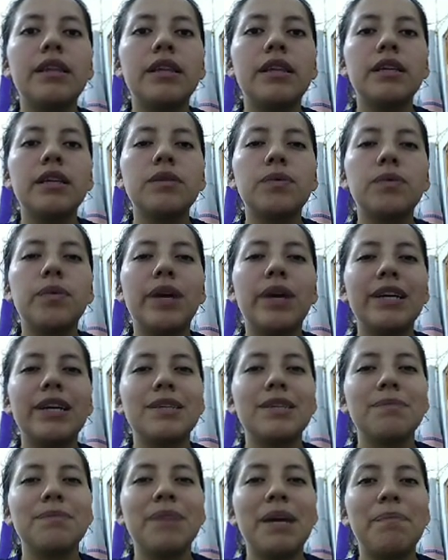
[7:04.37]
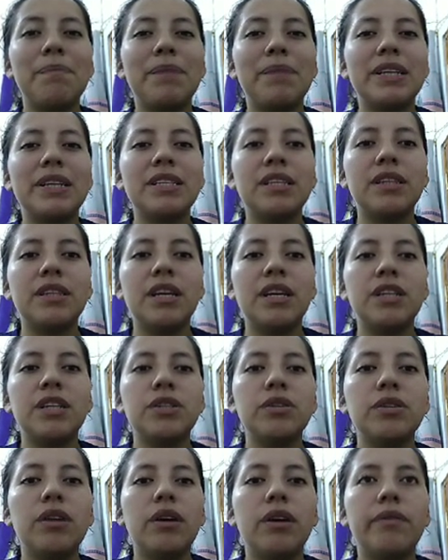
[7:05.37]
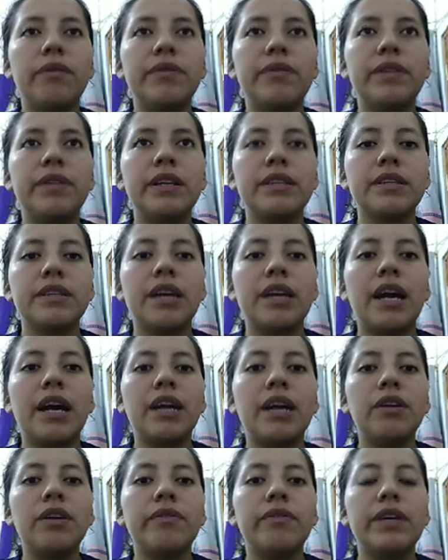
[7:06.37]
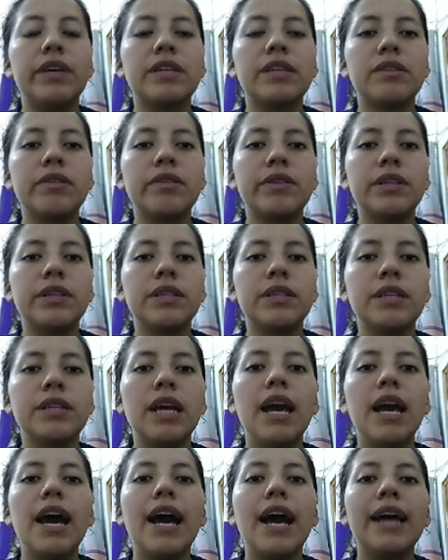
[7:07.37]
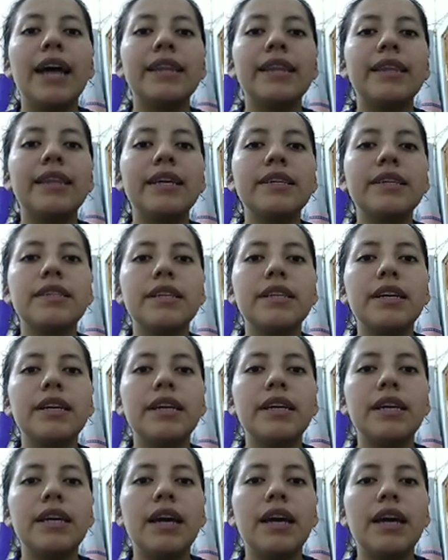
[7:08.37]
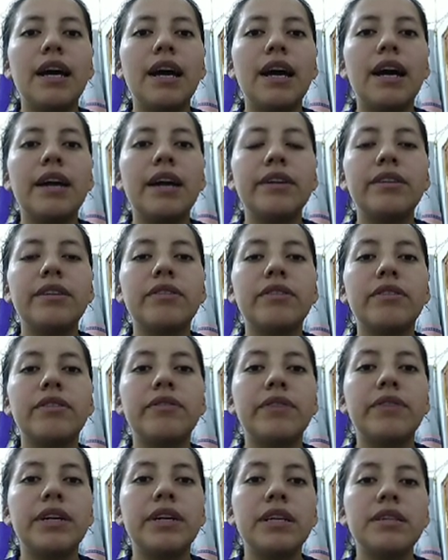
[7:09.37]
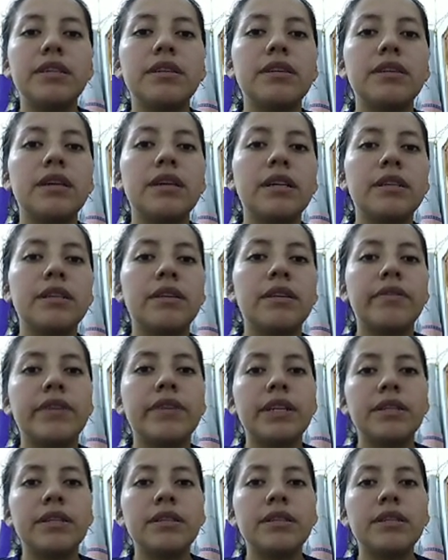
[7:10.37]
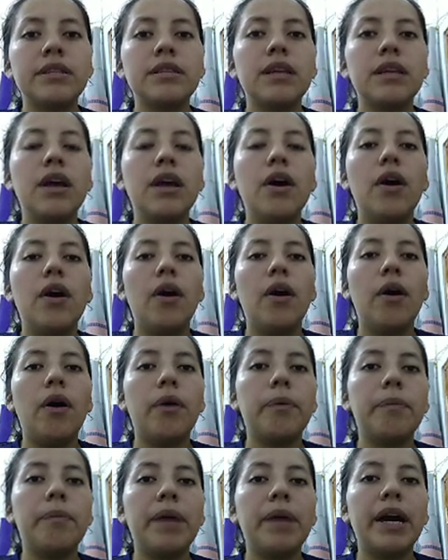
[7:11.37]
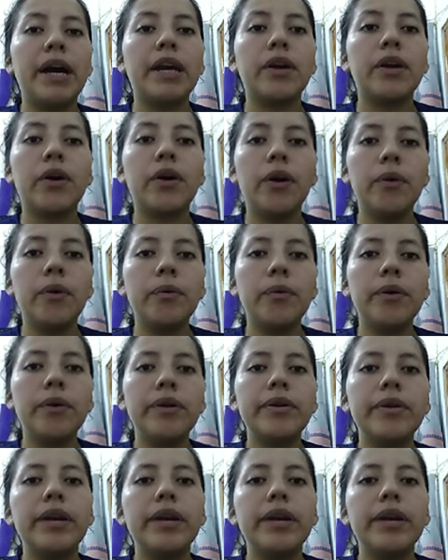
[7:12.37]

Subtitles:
was my presentation of this kind of strategies. And these are the references of my homework.